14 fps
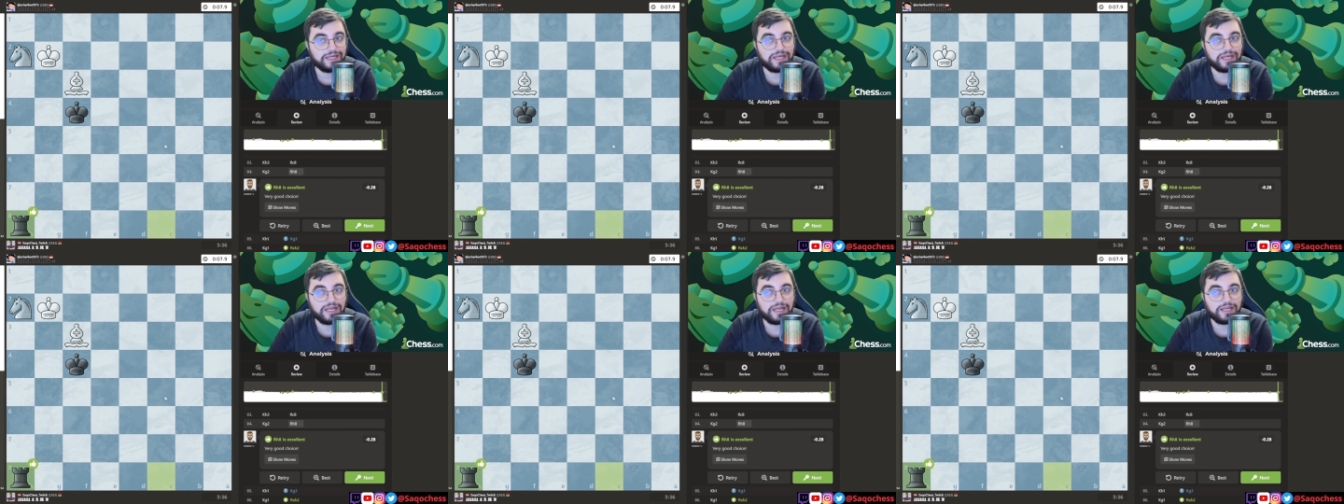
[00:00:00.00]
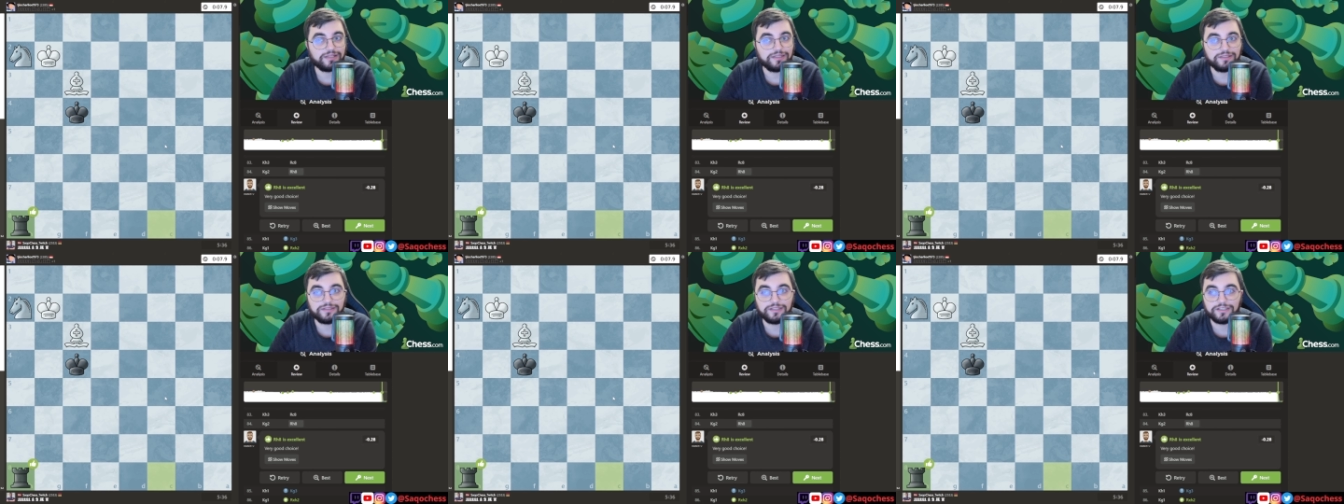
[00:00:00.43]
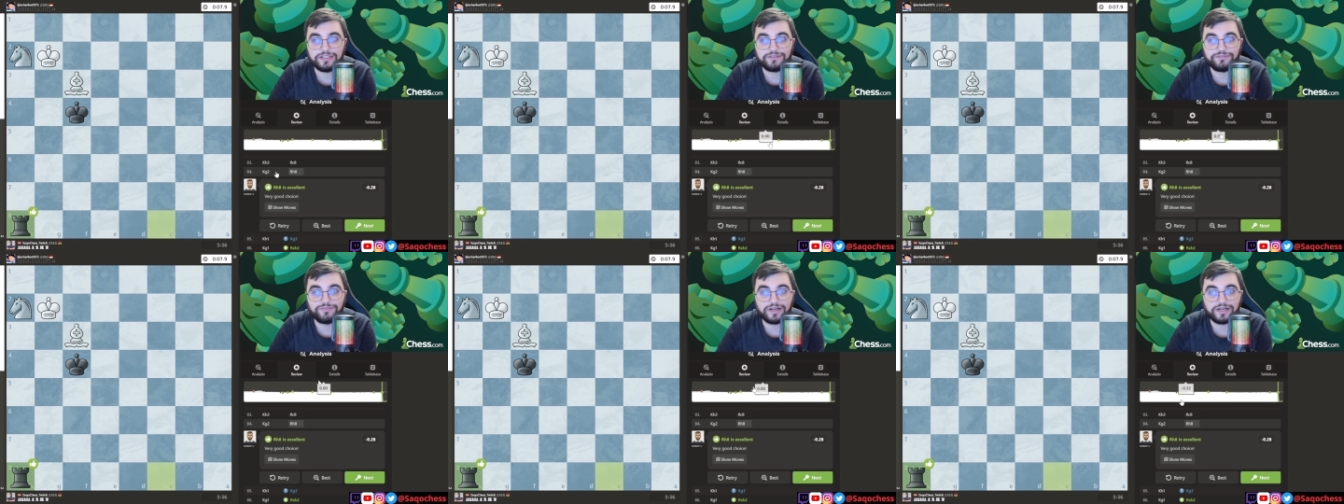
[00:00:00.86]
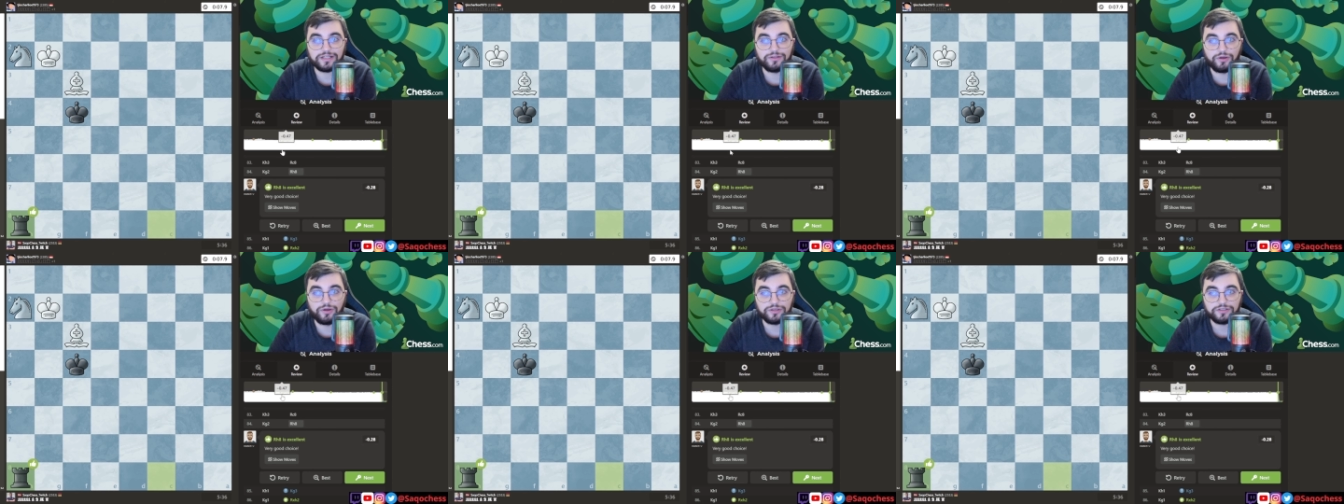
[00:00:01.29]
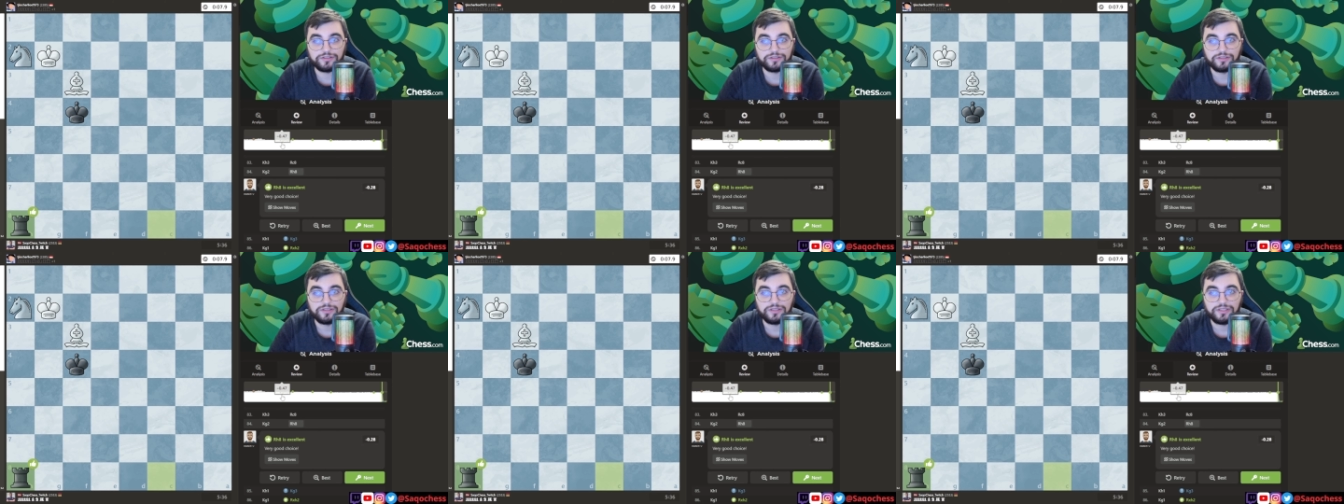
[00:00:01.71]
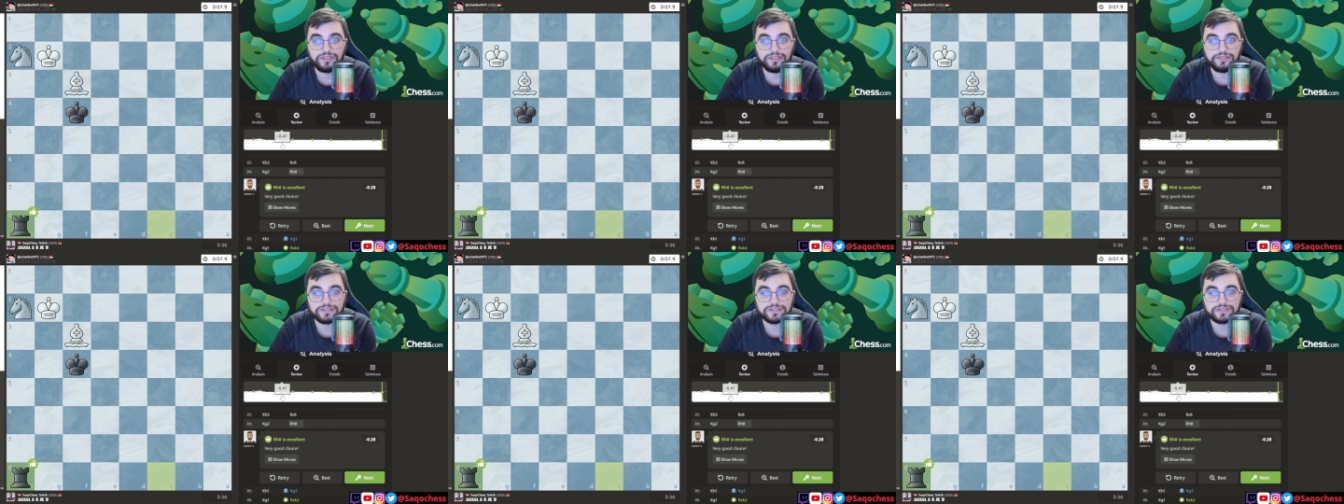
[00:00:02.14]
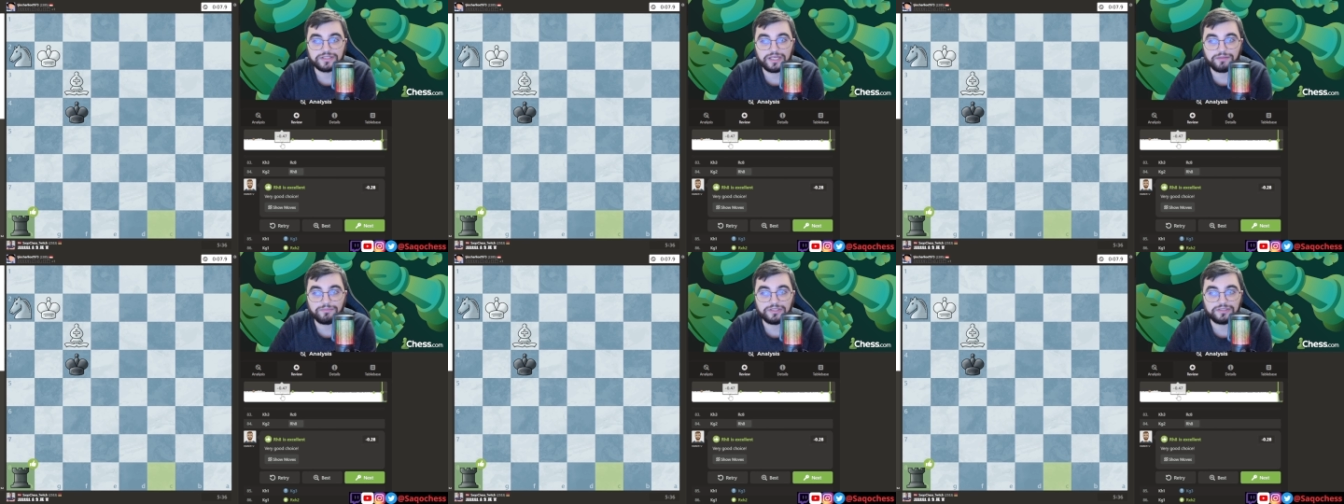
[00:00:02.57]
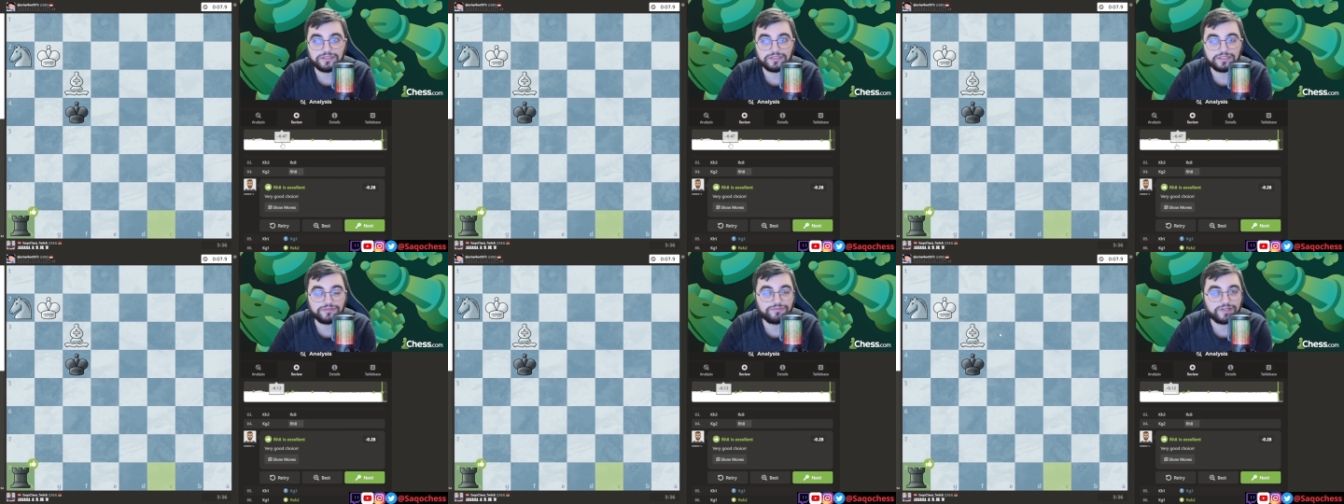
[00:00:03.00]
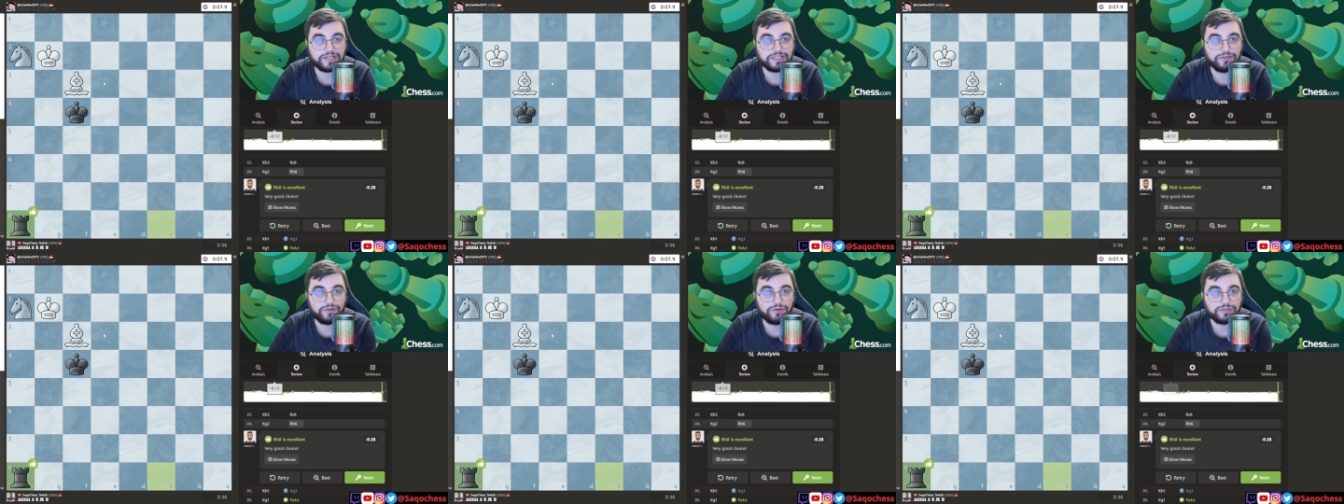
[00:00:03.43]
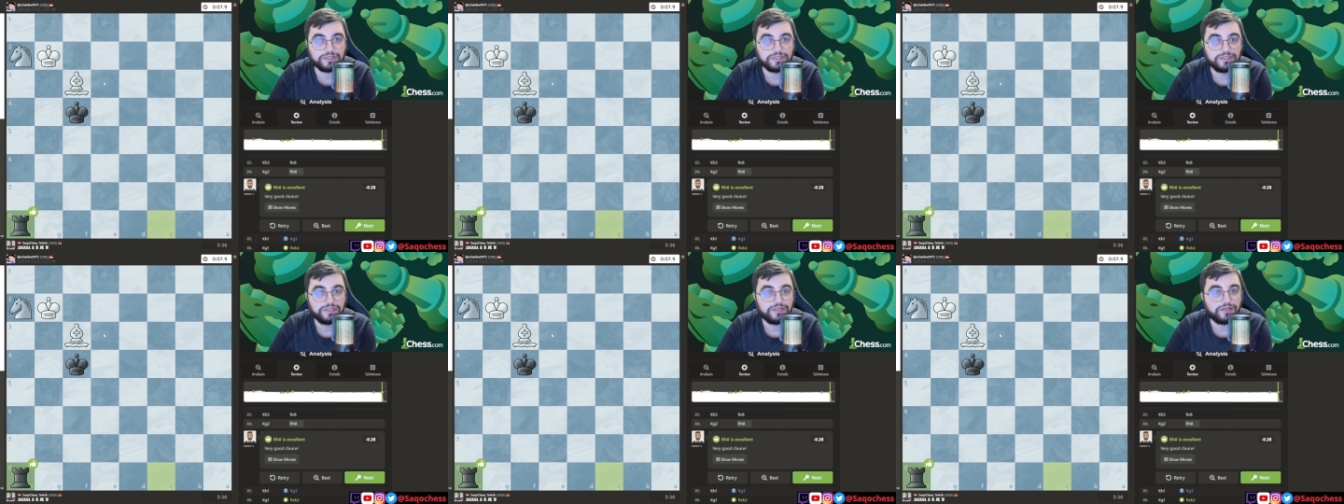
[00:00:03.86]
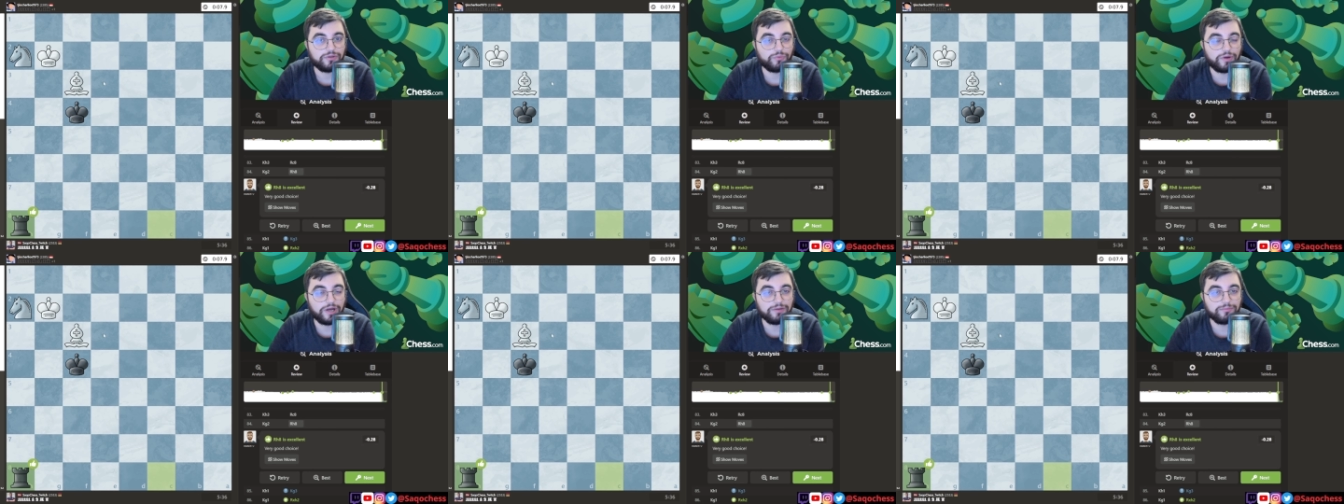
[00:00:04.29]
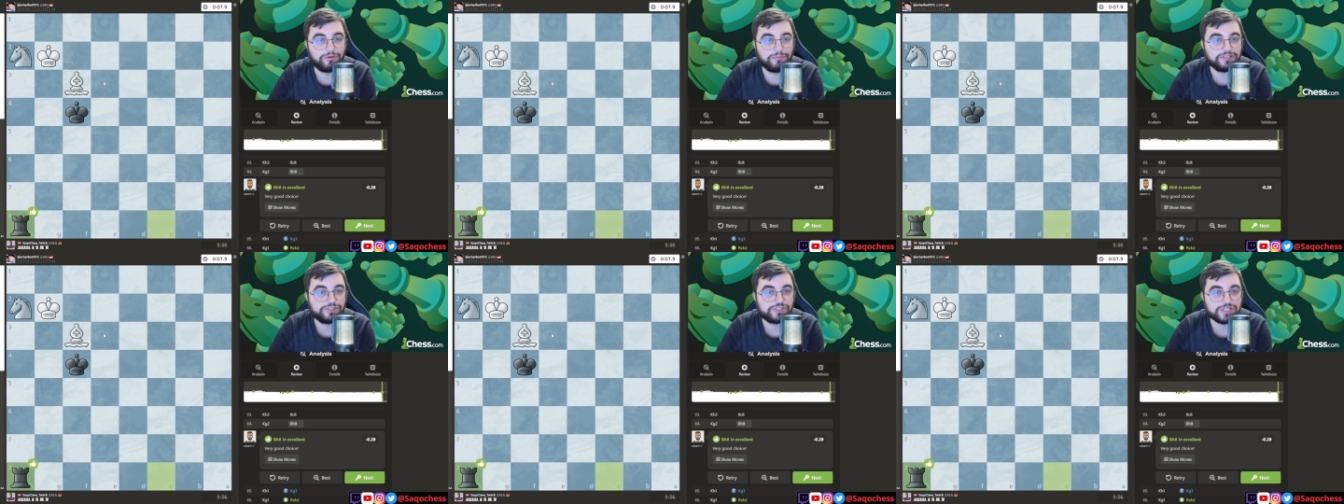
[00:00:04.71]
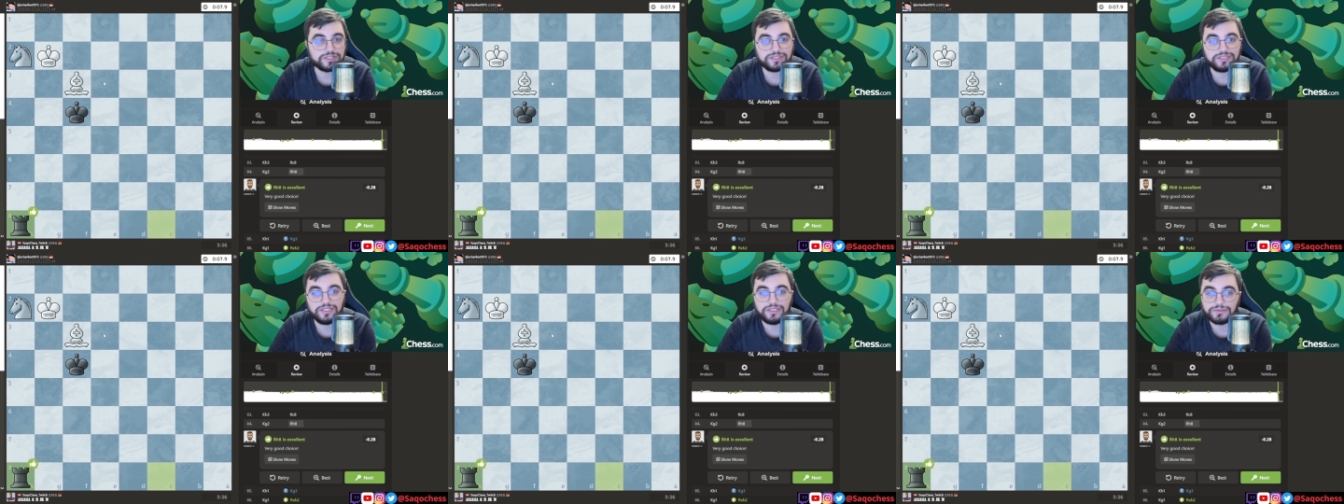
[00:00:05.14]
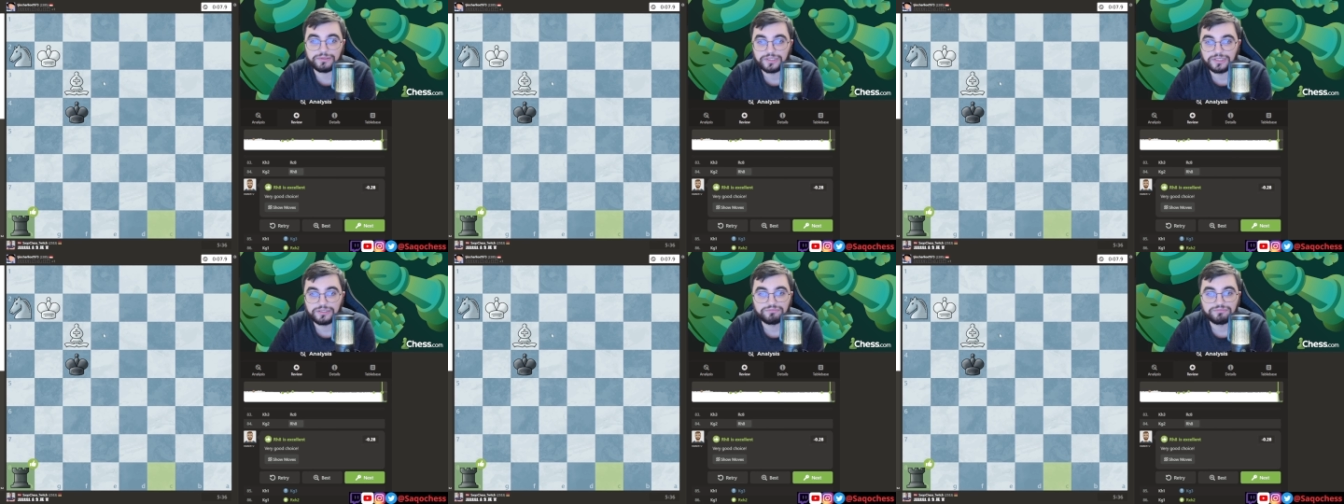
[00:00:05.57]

And he think it very long. In this game, he think it very long. And one moment just he